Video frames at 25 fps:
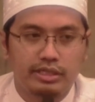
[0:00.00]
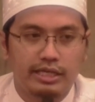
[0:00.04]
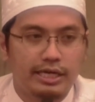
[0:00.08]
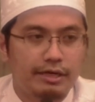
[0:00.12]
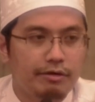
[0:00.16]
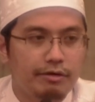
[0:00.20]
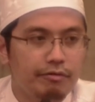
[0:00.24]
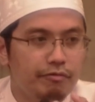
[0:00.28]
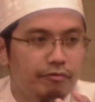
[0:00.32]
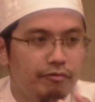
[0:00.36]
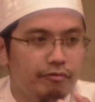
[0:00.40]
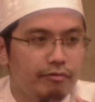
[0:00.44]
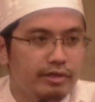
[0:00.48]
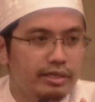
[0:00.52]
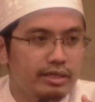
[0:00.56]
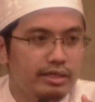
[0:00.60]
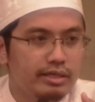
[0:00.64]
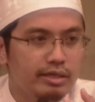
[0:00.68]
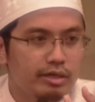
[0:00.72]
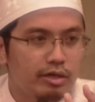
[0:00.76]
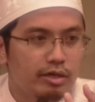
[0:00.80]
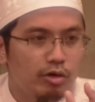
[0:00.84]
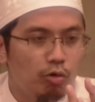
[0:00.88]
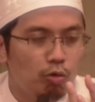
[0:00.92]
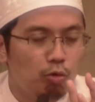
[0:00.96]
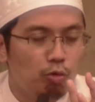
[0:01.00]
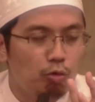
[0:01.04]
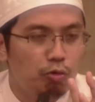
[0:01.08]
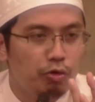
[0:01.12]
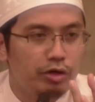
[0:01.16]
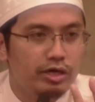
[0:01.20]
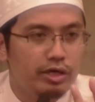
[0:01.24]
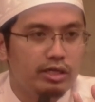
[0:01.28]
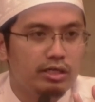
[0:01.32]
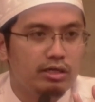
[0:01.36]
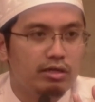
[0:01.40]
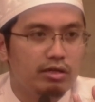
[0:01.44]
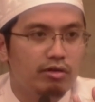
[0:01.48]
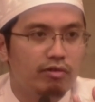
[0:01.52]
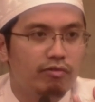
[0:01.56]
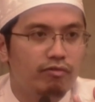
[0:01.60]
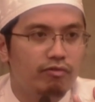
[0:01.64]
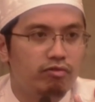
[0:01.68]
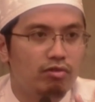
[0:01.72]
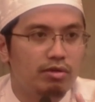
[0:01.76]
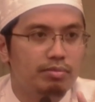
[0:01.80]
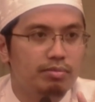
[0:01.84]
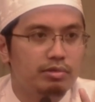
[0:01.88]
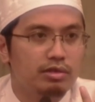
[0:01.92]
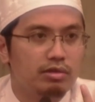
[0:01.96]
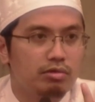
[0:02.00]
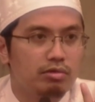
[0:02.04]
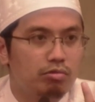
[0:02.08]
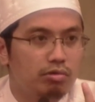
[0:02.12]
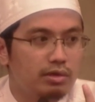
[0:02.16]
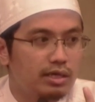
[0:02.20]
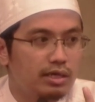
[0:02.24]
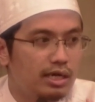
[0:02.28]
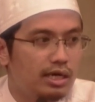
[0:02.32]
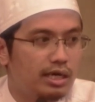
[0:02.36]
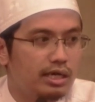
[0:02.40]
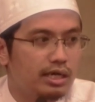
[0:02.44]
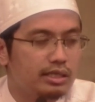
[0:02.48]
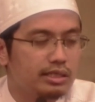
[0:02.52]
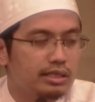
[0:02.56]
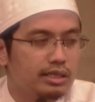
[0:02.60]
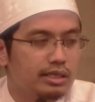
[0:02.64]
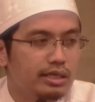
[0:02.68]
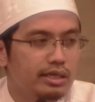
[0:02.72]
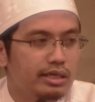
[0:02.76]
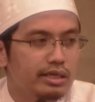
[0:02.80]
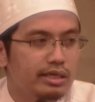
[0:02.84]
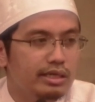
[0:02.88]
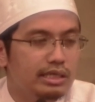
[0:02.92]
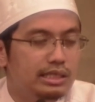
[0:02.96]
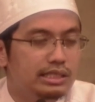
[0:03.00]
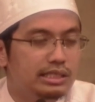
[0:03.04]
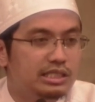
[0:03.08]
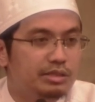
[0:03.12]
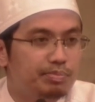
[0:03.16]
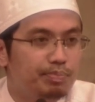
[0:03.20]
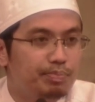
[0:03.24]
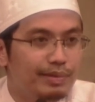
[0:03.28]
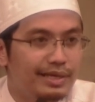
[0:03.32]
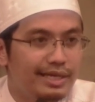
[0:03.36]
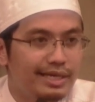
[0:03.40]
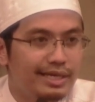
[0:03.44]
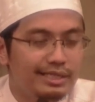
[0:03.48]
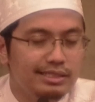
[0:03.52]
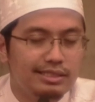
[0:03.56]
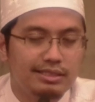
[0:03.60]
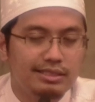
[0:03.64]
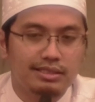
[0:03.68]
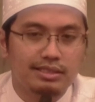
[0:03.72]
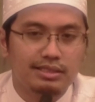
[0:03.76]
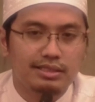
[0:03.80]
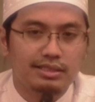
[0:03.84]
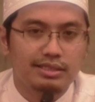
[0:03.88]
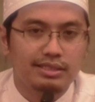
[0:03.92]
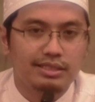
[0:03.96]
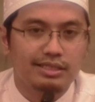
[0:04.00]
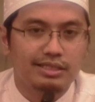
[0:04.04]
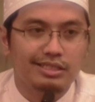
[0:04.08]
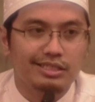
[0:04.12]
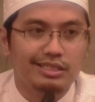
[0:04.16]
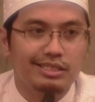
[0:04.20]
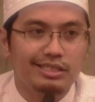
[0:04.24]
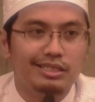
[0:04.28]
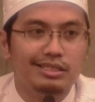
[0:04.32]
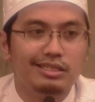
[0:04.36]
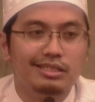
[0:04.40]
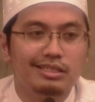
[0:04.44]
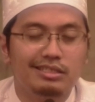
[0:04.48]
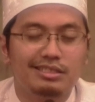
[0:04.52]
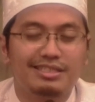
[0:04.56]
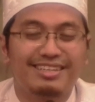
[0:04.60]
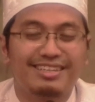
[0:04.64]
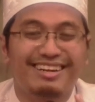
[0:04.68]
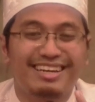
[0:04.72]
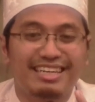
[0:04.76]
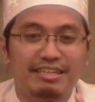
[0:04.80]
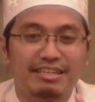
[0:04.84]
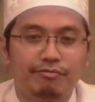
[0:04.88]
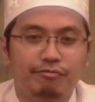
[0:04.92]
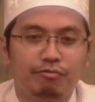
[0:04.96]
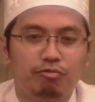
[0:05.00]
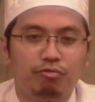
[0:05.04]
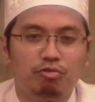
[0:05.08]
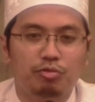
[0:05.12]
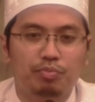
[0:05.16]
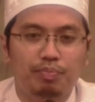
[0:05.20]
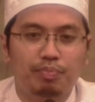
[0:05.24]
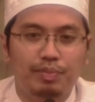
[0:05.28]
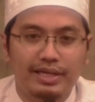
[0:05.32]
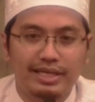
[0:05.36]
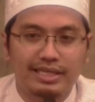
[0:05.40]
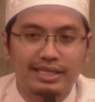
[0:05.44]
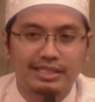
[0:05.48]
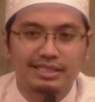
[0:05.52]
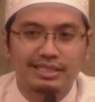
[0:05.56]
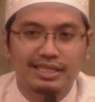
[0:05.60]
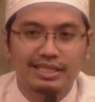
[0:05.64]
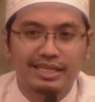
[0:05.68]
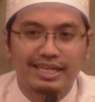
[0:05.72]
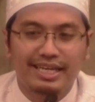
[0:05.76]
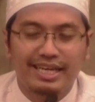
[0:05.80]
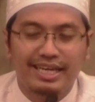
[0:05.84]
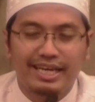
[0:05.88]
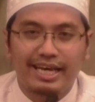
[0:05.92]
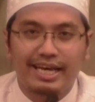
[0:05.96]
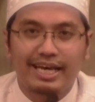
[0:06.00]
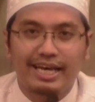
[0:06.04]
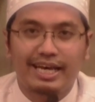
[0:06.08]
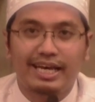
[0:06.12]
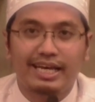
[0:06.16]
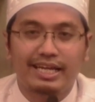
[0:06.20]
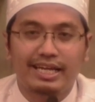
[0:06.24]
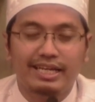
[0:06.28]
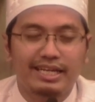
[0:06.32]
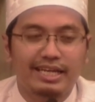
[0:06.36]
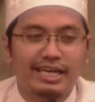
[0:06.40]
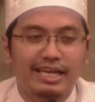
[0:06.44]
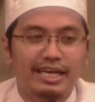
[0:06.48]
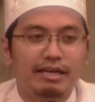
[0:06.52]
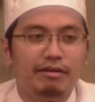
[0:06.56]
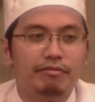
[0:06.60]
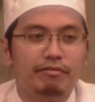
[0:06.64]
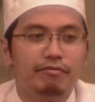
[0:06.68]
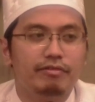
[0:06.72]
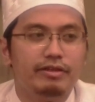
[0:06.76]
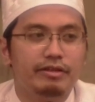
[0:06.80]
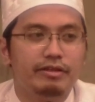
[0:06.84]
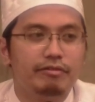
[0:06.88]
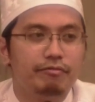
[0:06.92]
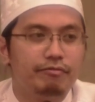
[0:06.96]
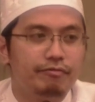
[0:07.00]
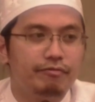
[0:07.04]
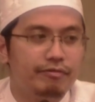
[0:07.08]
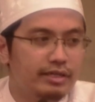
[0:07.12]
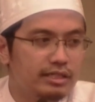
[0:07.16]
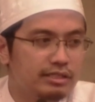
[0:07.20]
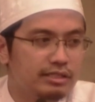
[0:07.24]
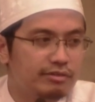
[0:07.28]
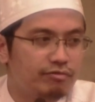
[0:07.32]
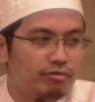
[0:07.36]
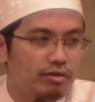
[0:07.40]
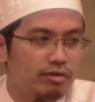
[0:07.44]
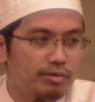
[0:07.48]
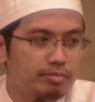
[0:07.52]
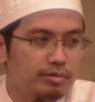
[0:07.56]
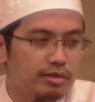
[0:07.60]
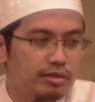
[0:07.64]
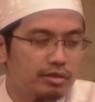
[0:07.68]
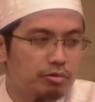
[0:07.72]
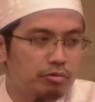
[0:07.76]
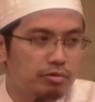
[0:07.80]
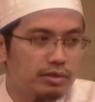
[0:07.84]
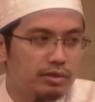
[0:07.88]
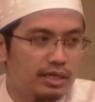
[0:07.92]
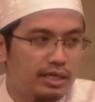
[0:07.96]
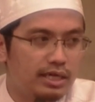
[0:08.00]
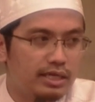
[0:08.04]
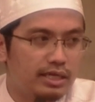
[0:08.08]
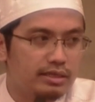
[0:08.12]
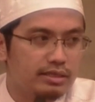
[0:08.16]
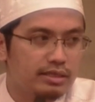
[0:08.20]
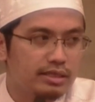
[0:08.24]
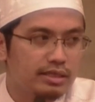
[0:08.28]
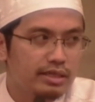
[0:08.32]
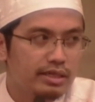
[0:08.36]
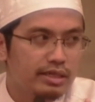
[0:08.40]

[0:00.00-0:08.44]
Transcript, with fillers: Every word from the Quran is placed in its rightful place, and every verse from the Quran,